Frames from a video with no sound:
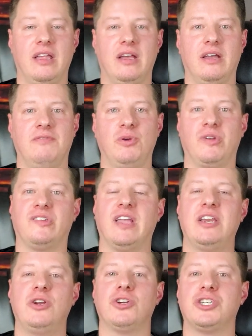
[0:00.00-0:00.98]
if you
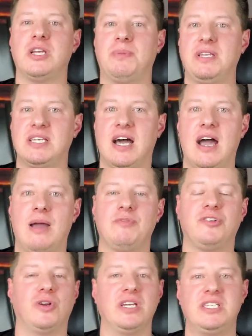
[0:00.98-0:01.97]
extend your shipping
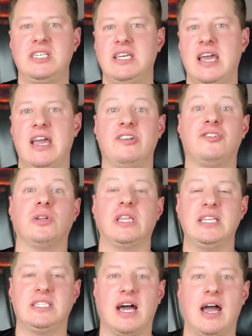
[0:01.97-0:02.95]
times, your ETAs, your
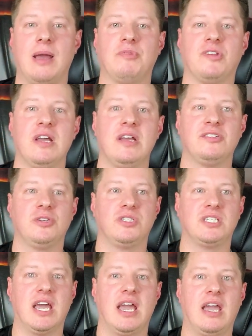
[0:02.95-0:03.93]
lead times to
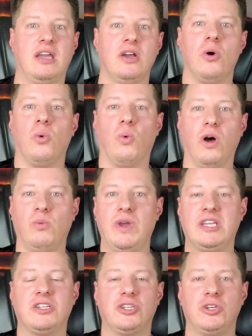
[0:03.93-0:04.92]
say one
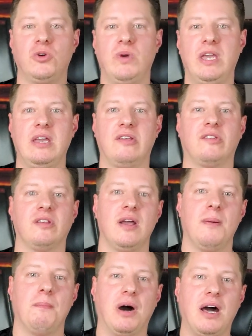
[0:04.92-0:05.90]
week to two weeks,
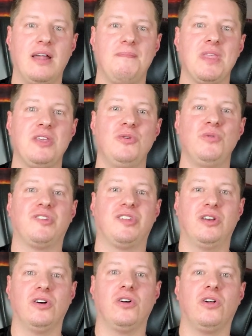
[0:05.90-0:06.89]
but you
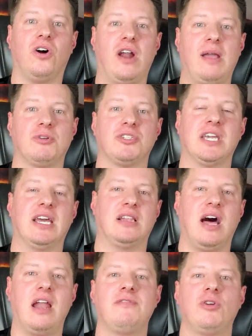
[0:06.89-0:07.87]
still are able to get a
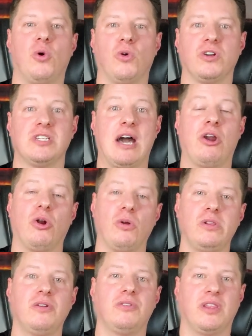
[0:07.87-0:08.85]
lot of your orders out
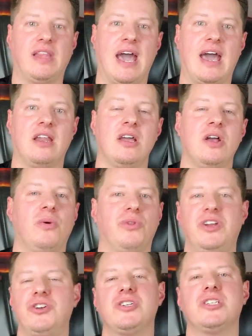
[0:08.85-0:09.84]
earlier than that, well,
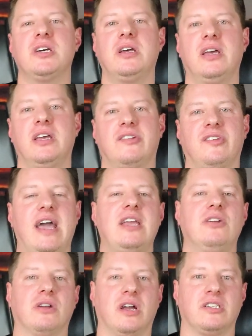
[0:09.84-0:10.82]
then you're just going to
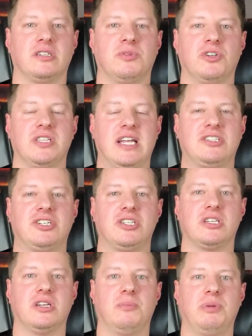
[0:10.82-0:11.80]
excite your customers, and that's
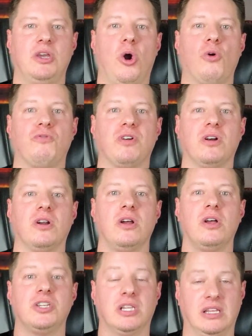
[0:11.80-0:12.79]
just going to be over
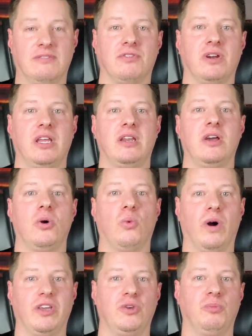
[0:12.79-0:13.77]
delivering
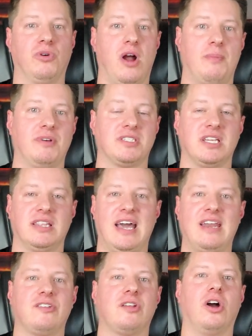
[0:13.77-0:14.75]
what you promised. And
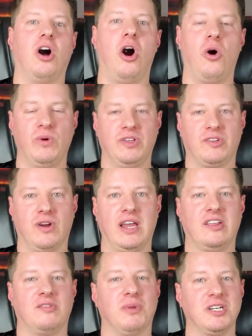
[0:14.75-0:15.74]
that is always great.
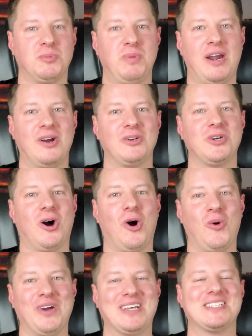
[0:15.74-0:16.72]
It's much better to
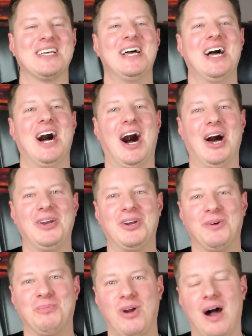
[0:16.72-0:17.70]
always
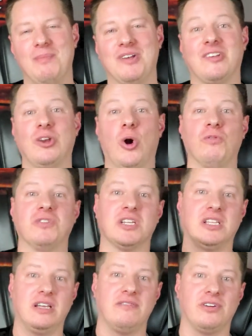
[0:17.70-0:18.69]
under promise and over
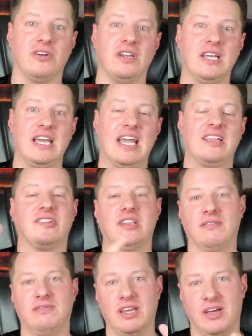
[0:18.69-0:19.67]
deliver
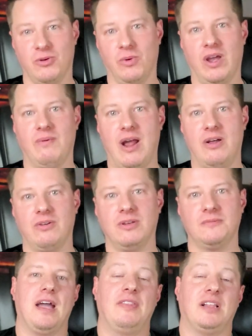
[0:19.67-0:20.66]
instead of the other way around.
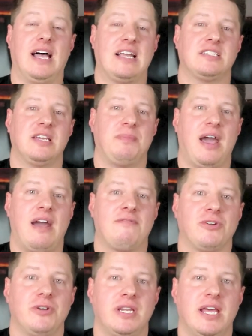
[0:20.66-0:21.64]
And the last tip I have
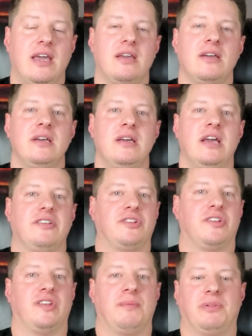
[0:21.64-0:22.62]
for you today is
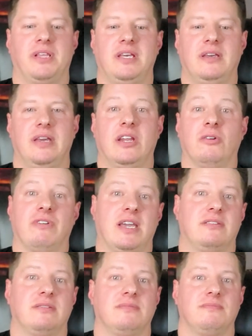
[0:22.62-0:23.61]
to simply
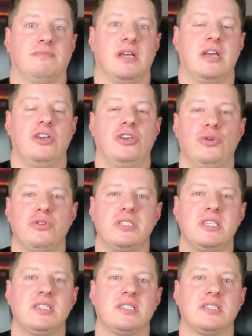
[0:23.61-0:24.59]
innovate. Use
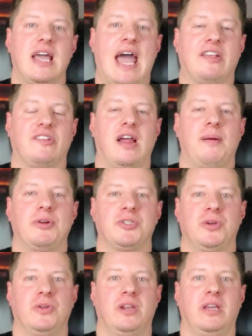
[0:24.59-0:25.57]
this as an
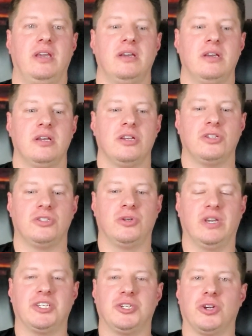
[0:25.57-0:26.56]
opportunity
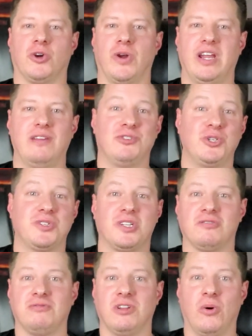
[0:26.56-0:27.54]
to get your creative
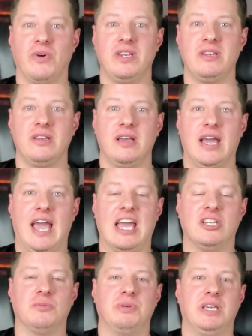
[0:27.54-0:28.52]
juices flowing
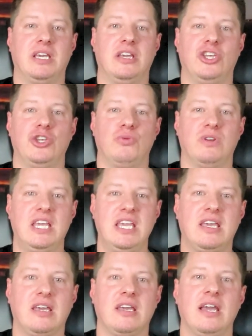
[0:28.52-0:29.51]
and to be
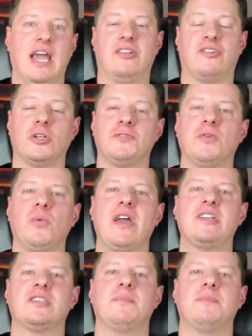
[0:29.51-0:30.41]
unique and search for ways to